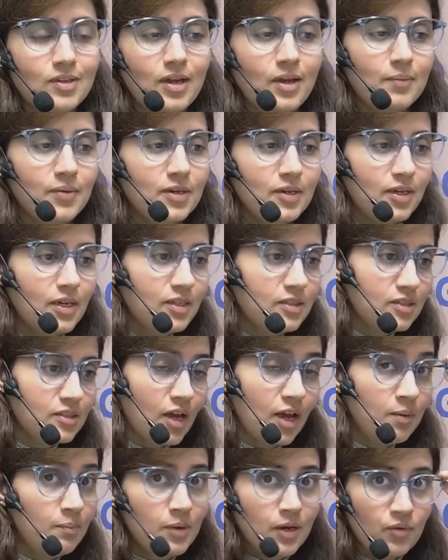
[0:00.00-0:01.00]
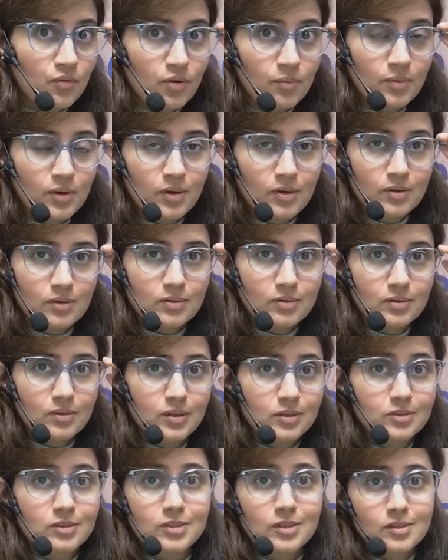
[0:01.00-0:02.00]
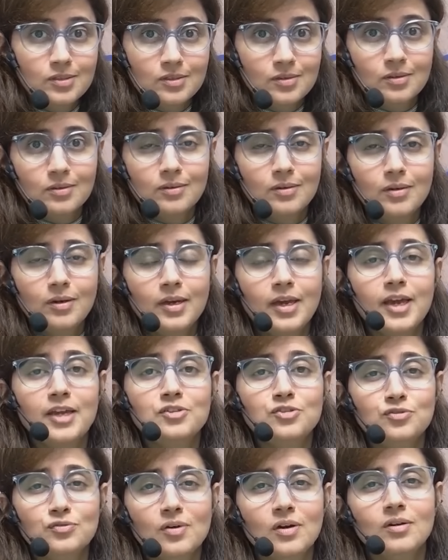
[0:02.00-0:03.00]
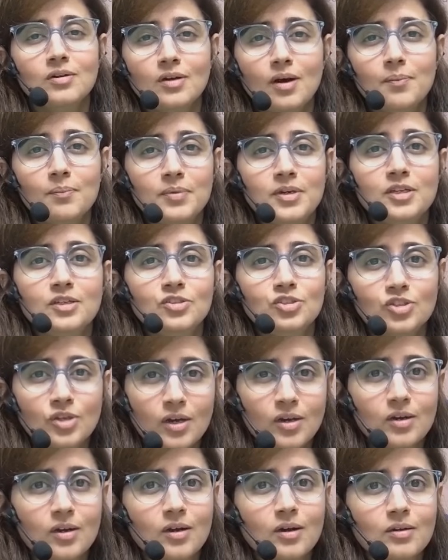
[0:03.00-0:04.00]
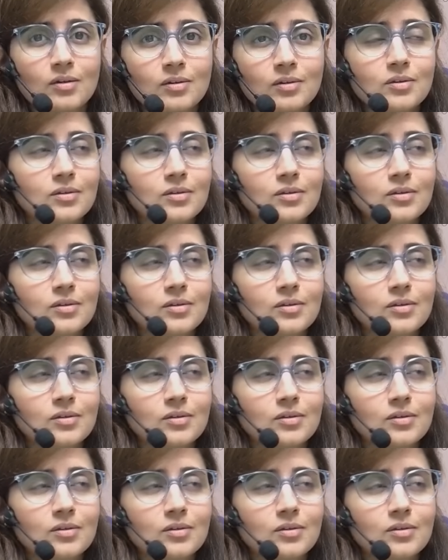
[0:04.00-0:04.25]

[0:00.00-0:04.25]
I mean, it's unbelievable. It's just a hedge fund company in China.